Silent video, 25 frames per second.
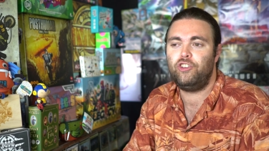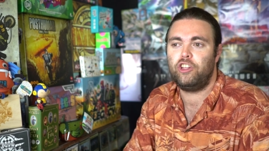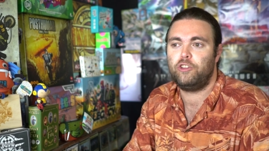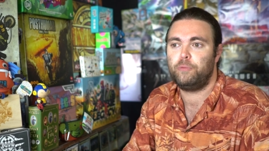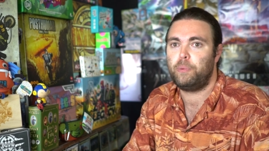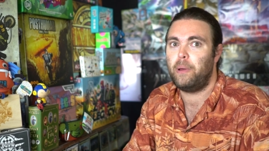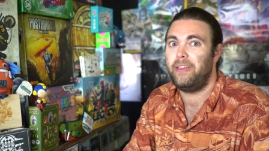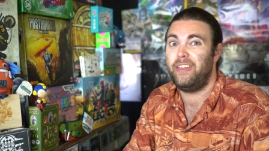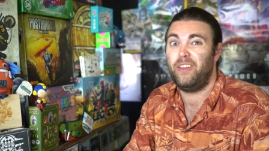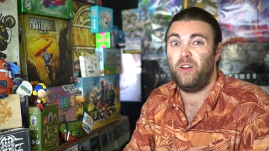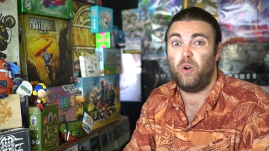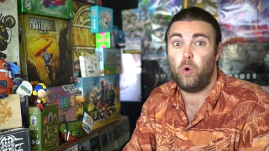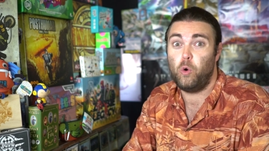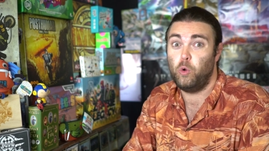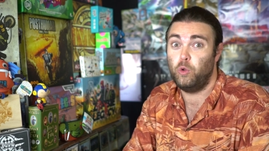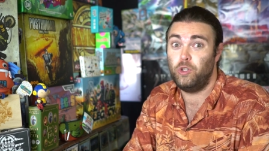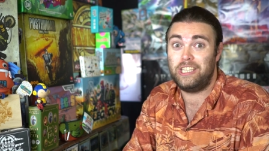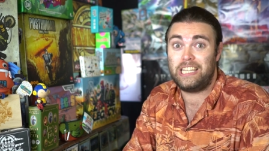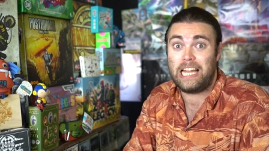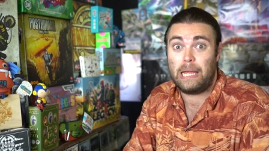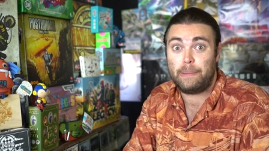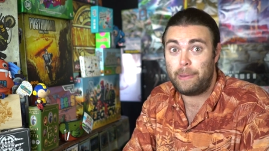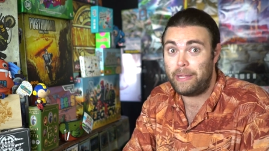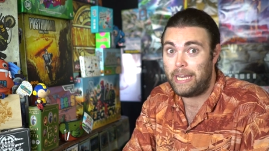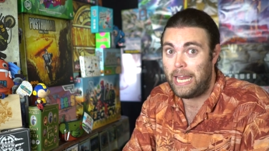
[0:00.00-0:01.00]
It's probably the
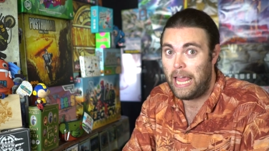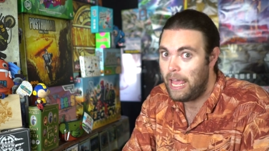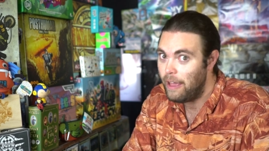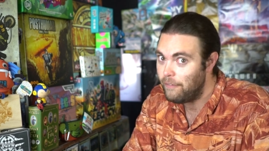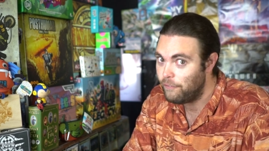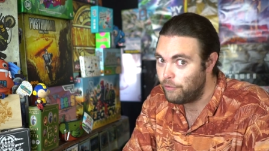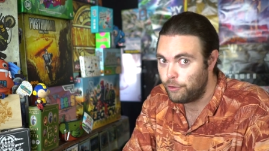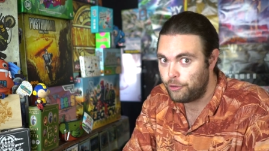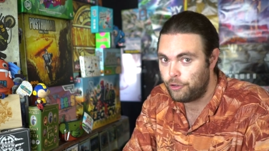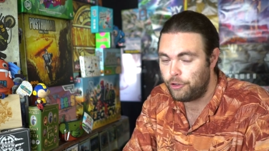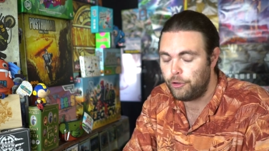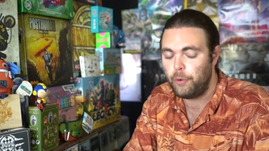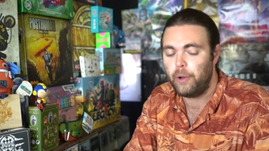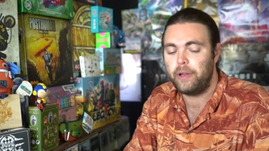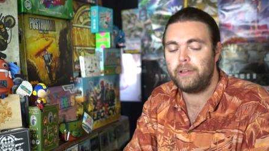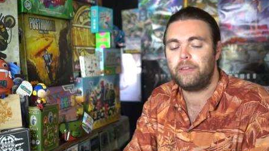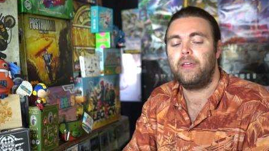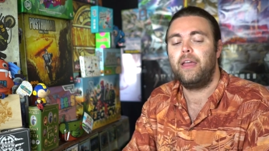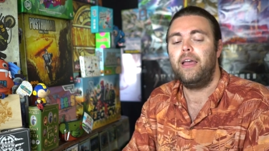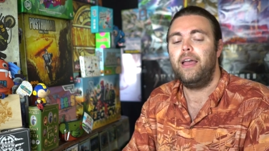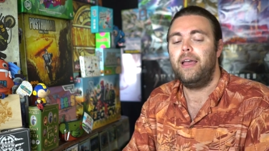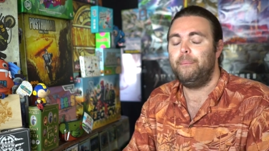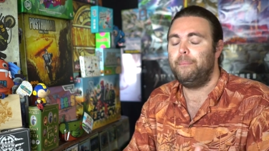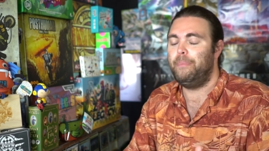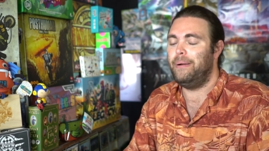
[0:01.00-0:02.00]
only time I'd ever do it,
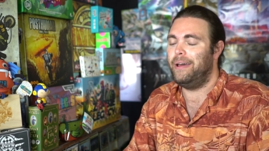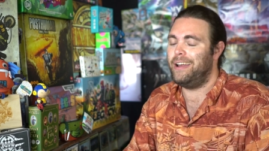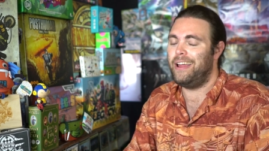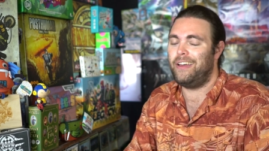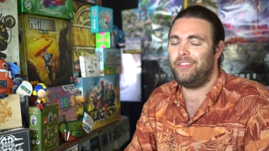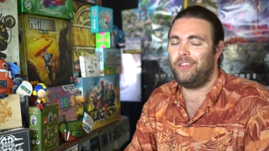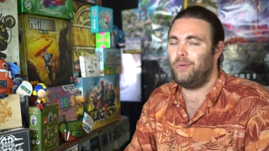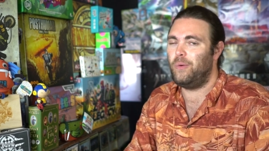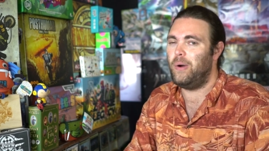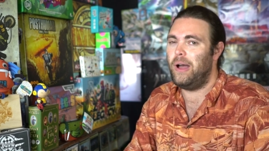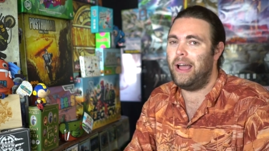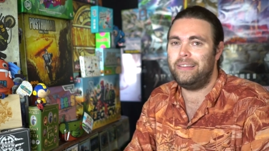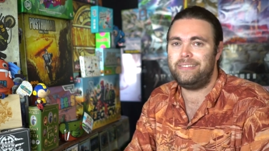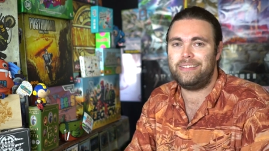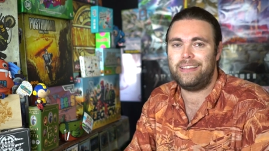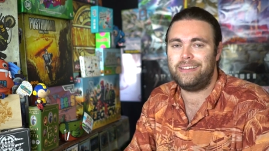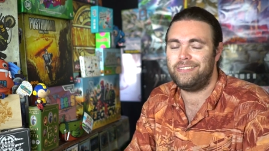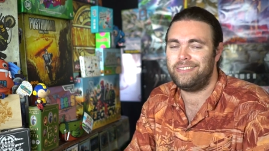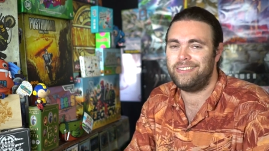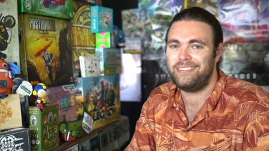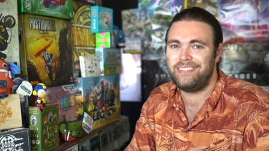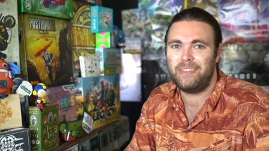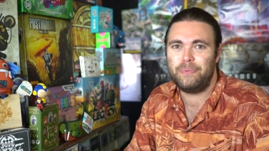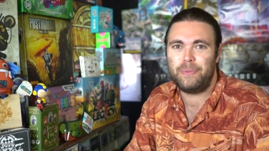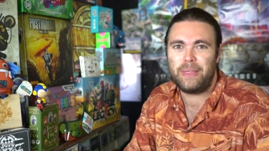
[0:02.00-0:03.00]
but otherwise,
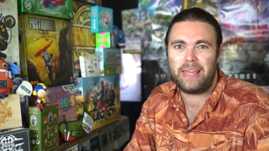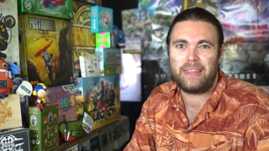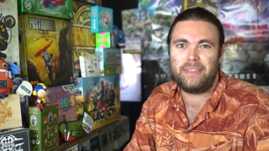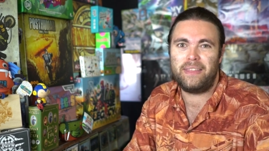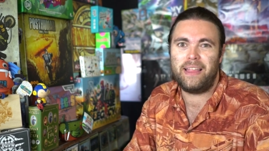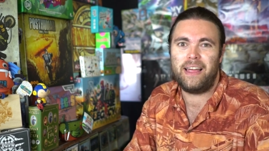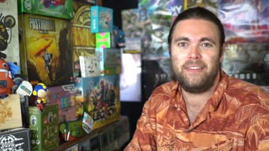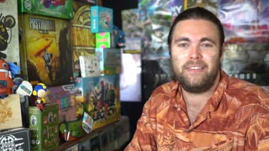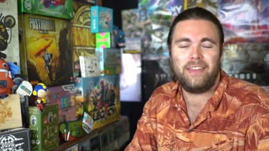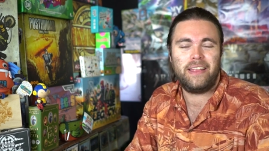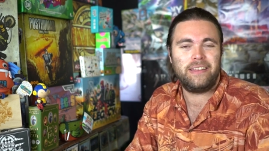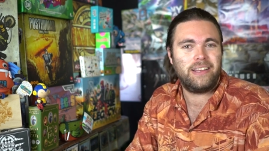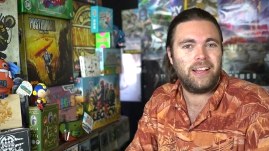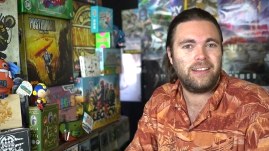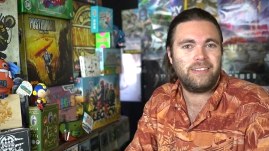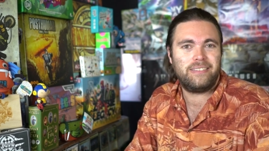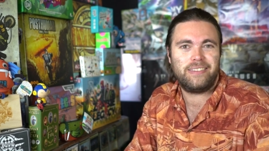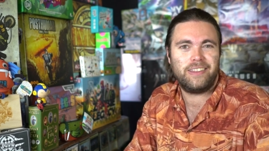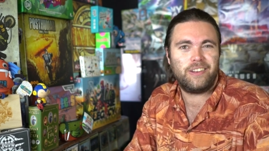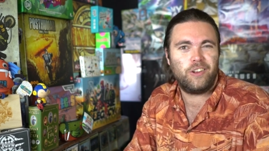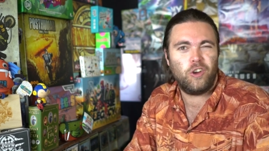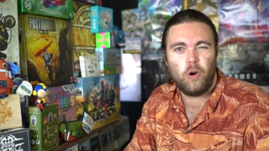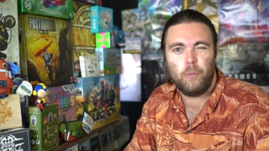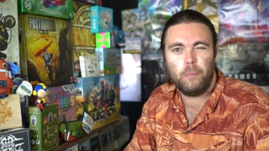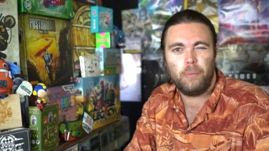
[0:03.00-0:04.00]
it's just something I'm not, I'm not
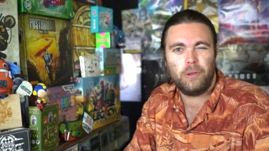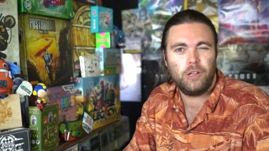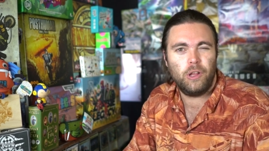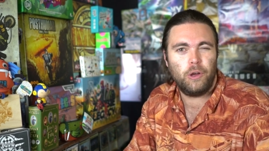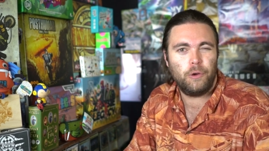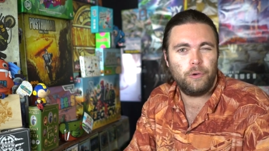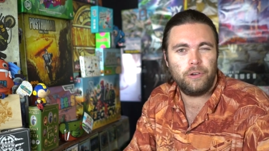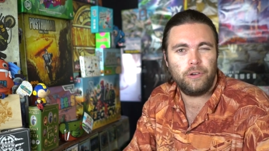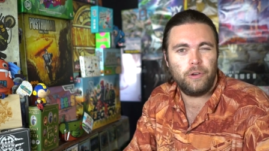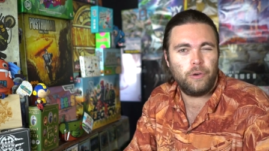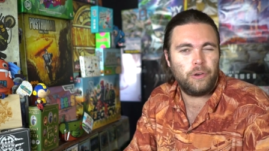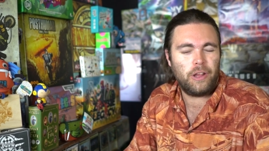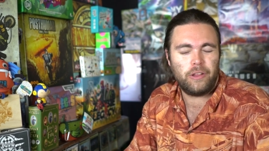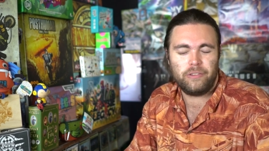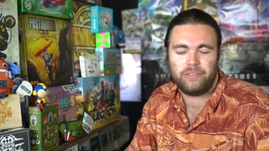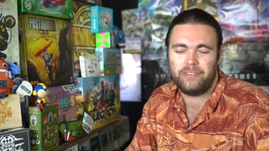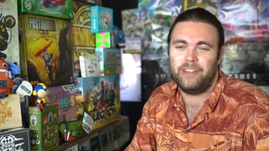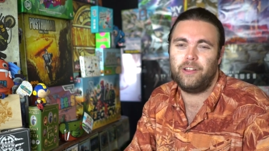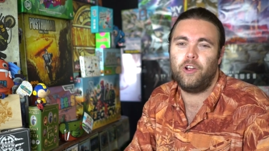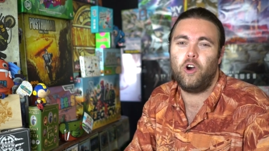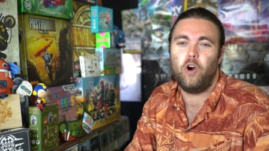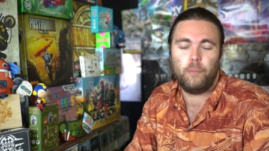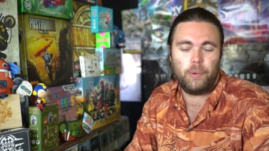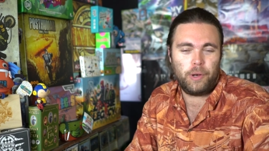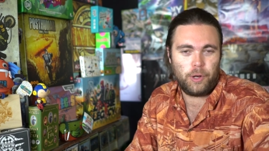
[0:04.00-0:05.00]
sit home alone or not
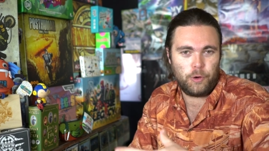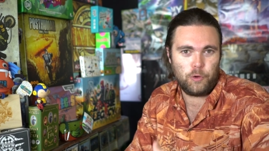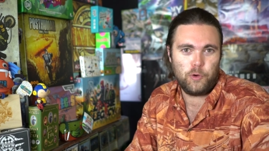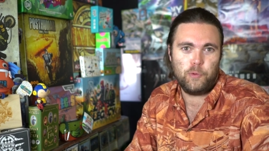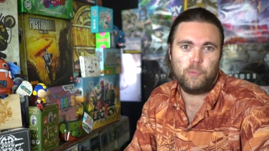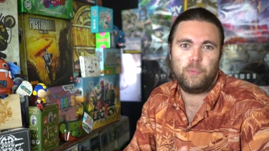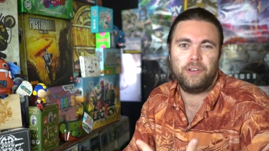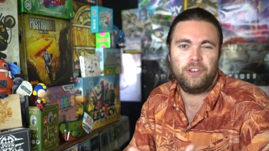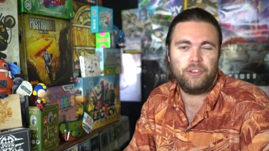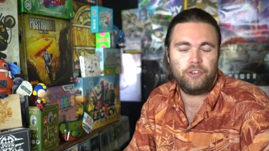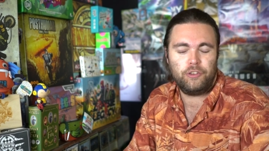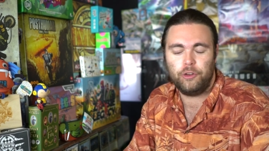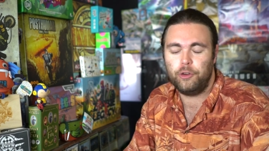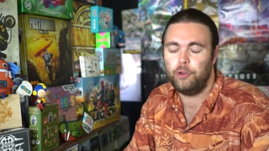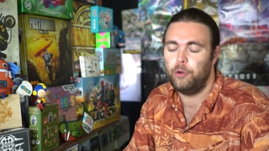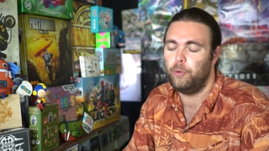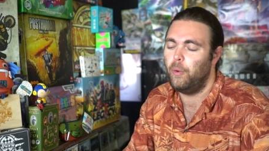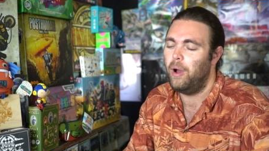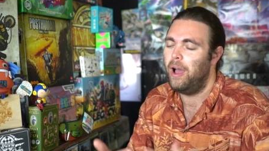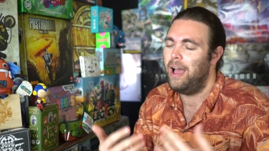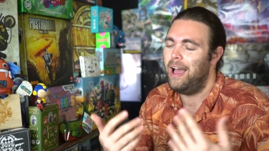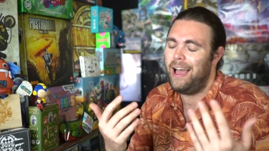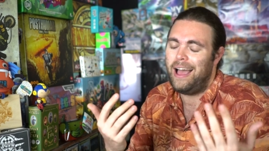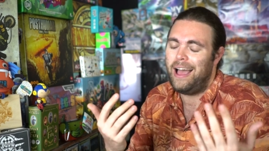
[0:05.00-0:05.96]
sit home in a group and do.